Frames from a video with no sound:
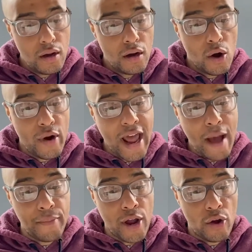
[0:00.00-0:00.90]
Oh, it
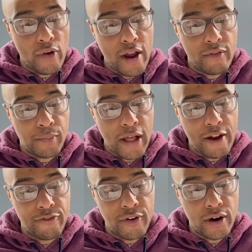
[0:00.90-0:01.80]
happened all right,
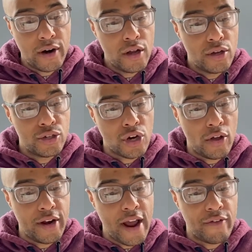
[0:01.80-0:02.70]
replied Fern.
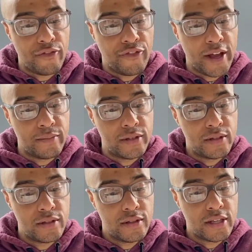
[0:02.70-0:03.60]
Charlotte never
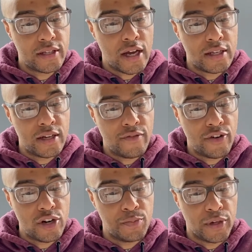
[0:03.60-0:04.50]
fibs. This cousin of
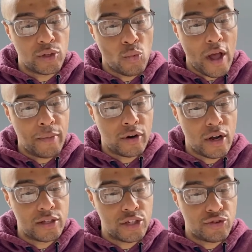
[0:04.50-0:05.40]
hers built a web
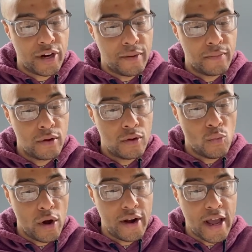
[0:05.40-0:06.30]
across a stream.
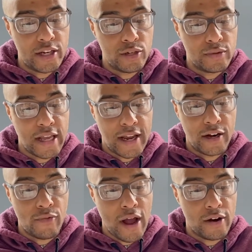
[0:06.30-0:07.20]
One day she was hanging
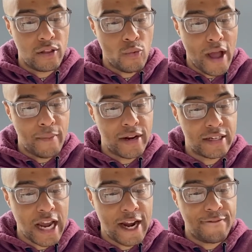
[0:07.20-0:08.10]
around on the web and a
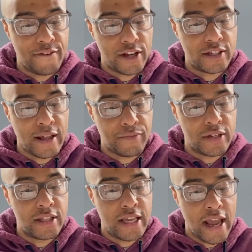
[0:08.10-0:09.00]
tiny fish leapt
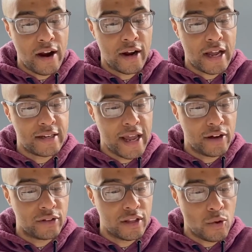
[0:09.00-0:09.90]
into the air and got
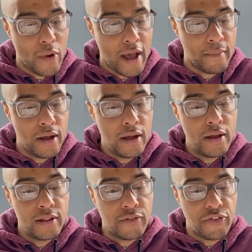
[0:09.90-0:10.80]
tangled in the web.
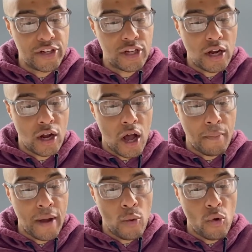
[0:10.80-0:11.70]
The fish got caught
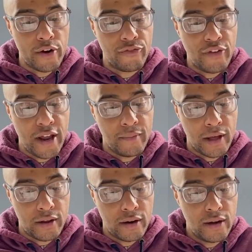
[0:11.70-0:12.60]
by one fin,
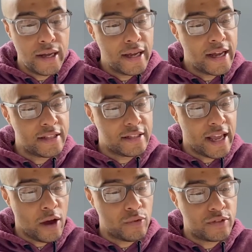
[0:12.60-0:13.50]
mother. Its
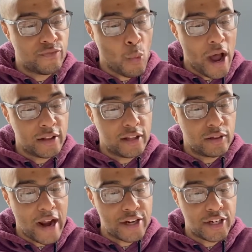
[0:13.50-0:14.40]
tail was wildly
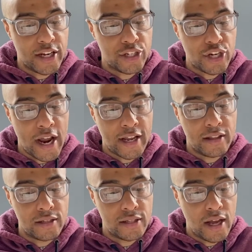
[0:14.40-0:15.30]
thrashing and shining
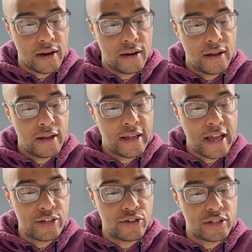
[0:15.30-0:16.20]
in the sun.
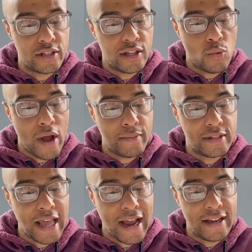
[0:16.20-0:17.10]
Can't you just see the web
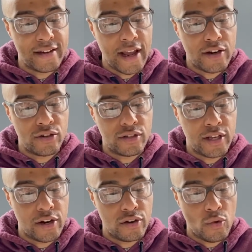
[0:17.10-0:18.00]
sagging
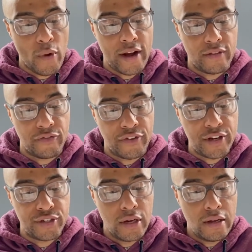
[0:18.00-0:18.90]
dangerously under the weight of the
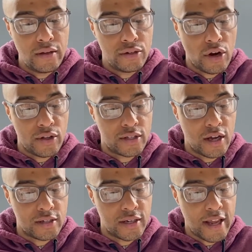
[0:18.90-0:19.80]
fish? Charlotte's
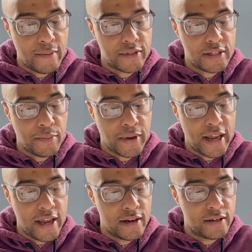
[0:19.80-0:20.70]
cousin kept slipping
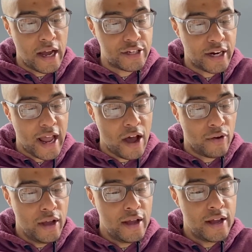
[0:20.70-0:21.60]
in, dodging
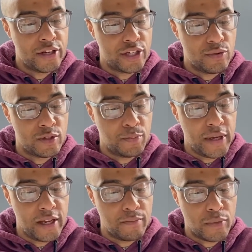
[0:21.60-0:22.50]
out, and she was
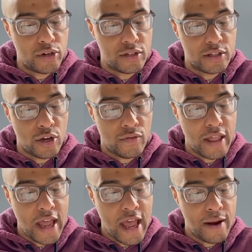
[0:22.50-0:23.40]
beaten mercilessly over
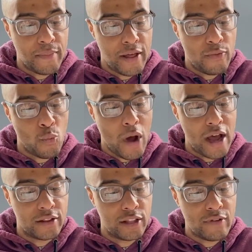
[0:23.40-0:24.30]
the head by the
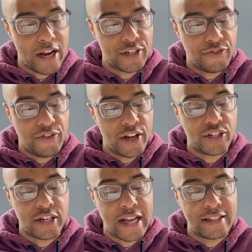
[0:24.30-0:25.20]
wildly thrashing
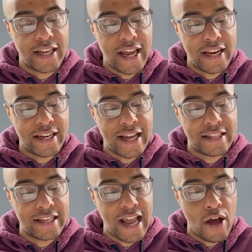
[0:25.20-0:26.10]
fish, dancing in,
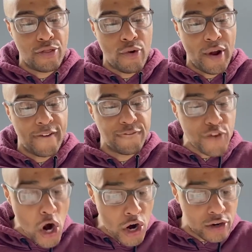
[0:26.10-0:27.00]
dancing out, throwing
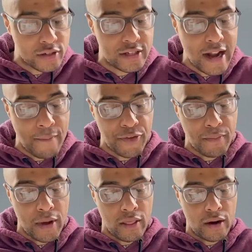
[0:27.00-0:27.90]
ferns, snapped her
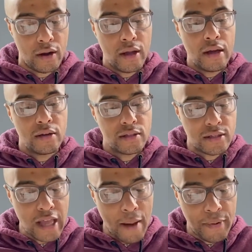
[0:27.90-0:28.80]
mother.
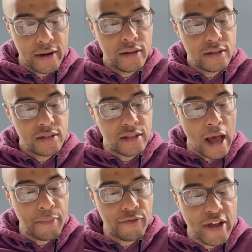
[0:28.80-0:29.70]
Stop it.
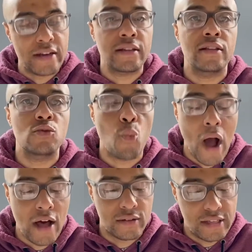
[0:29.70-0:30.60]
Stop inventing these
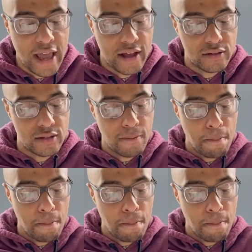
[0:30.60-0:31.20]
wild tales.